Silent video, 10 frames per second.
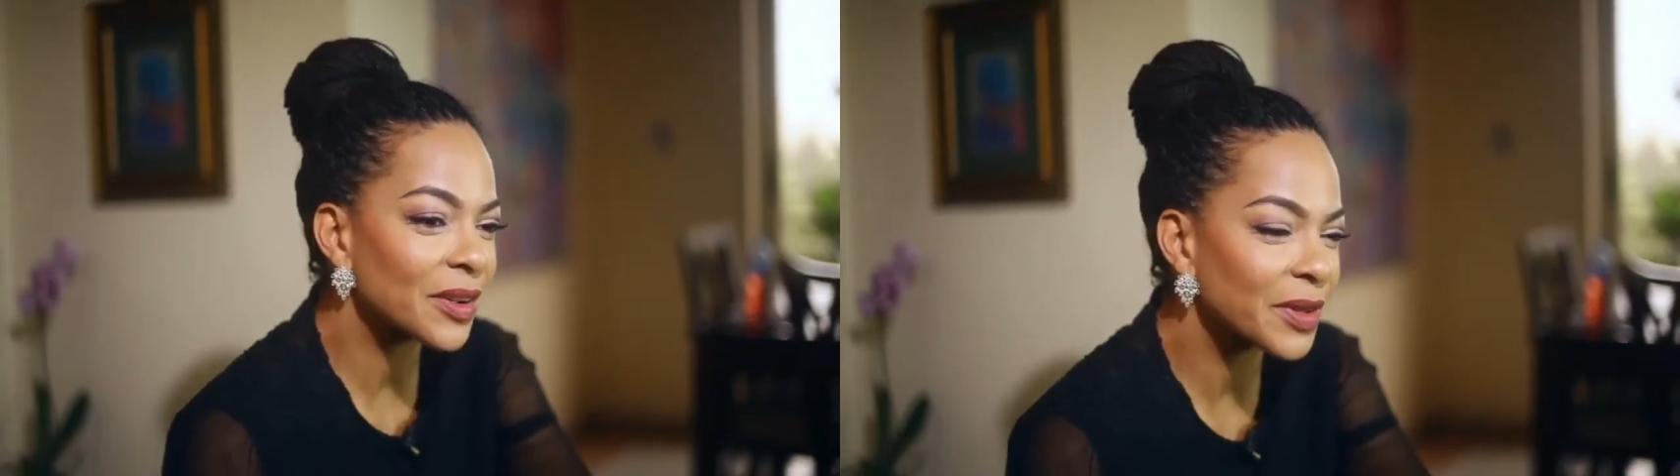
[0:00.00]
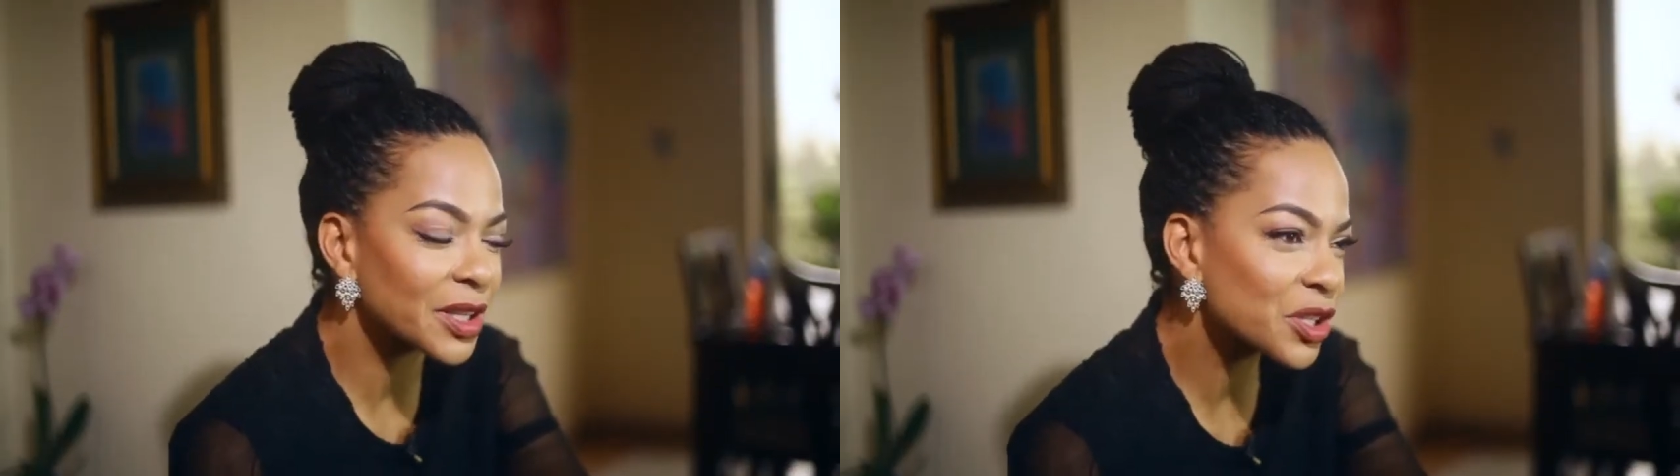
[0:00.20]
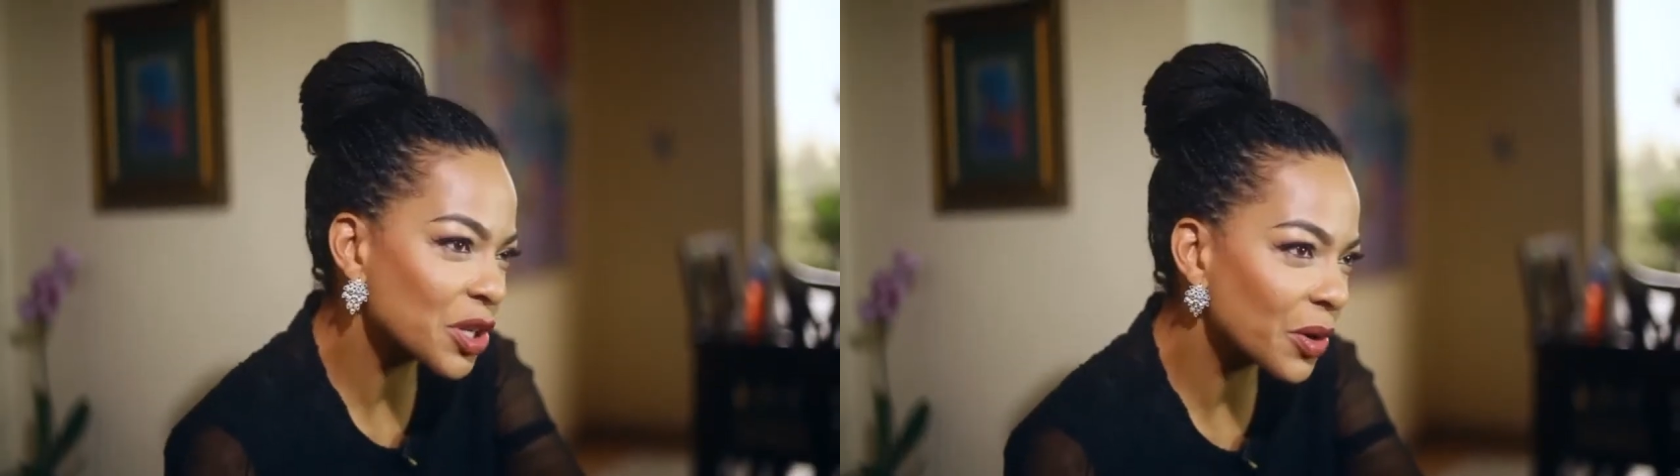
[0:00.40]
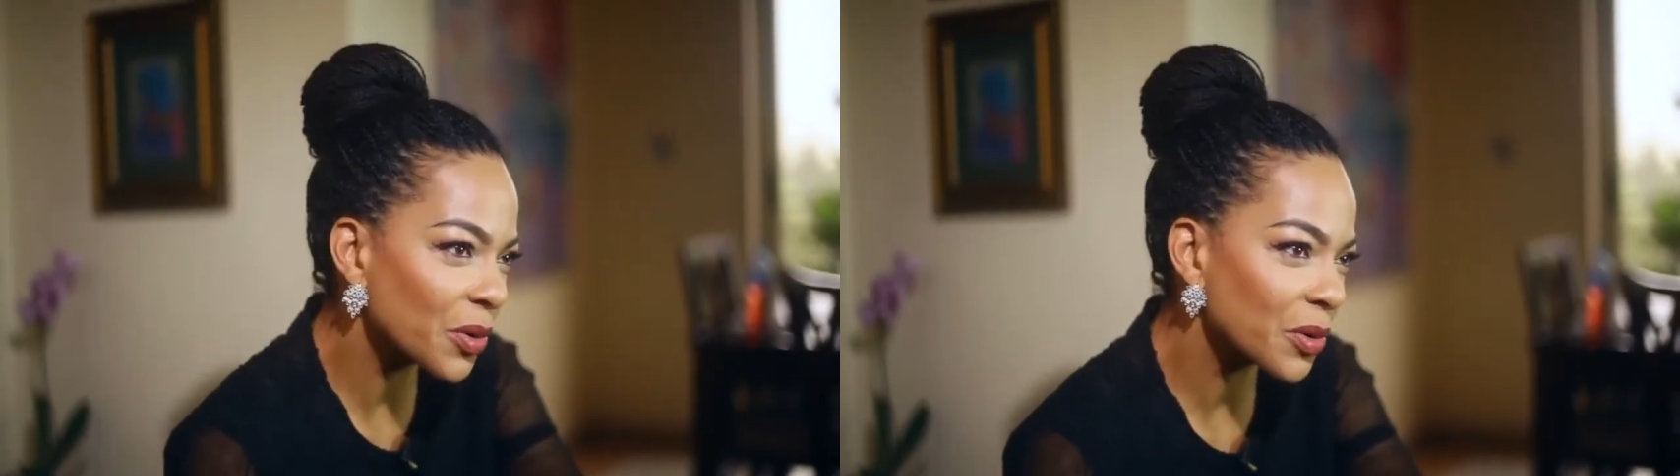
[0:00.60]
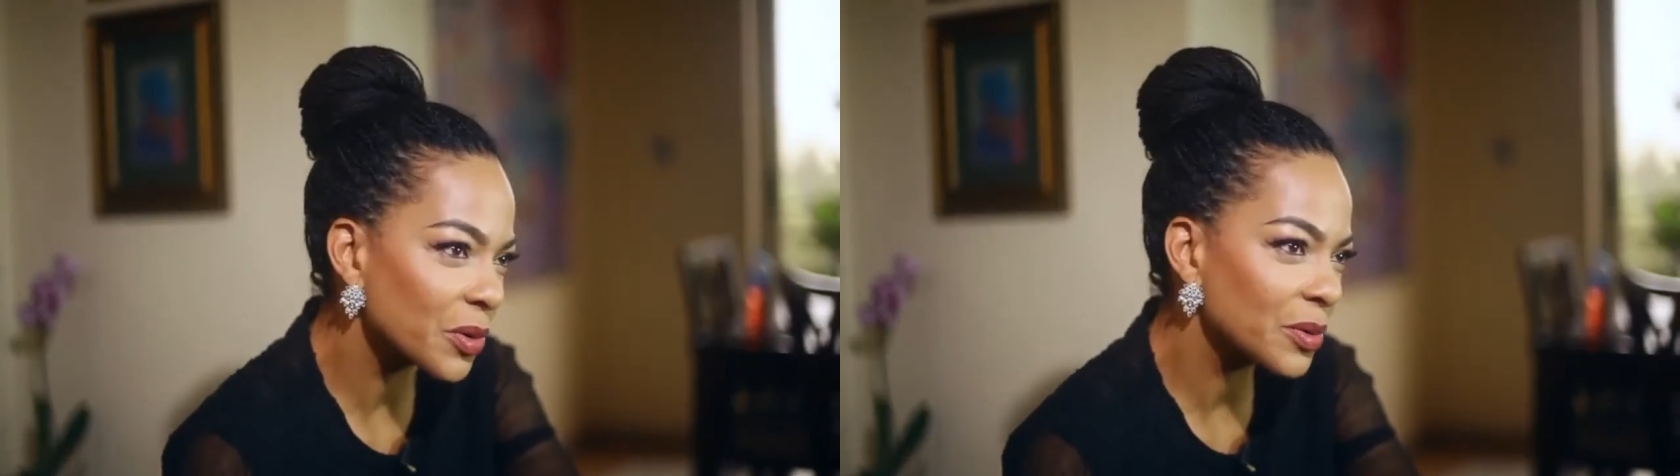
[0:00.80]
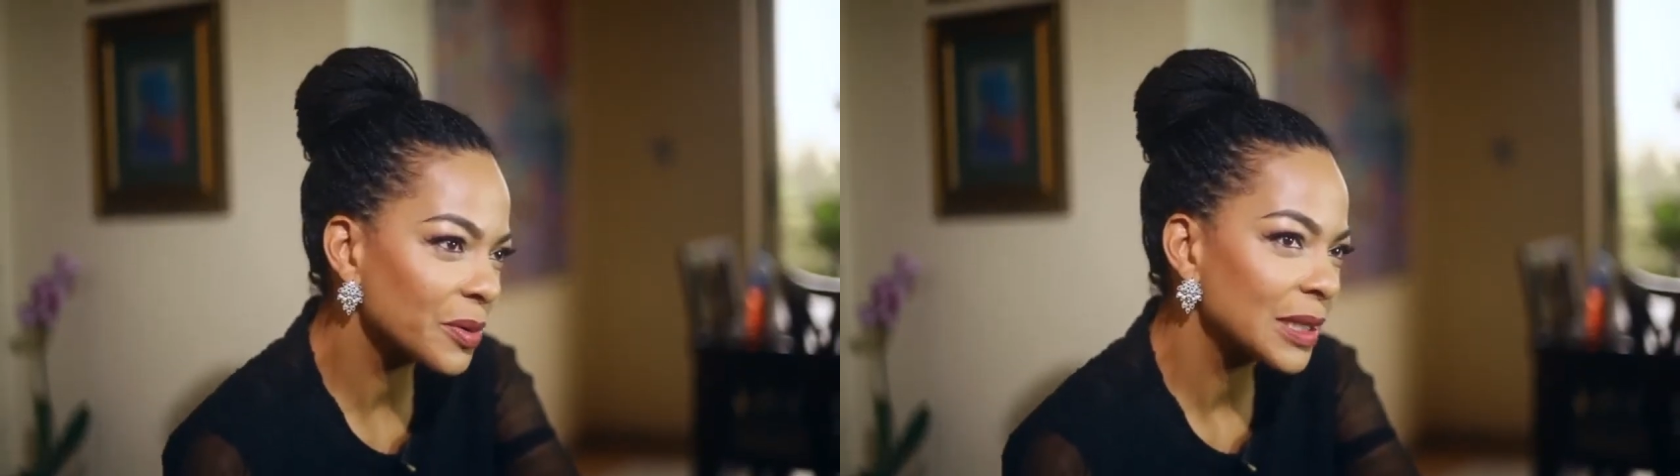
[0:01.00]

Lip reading: of the show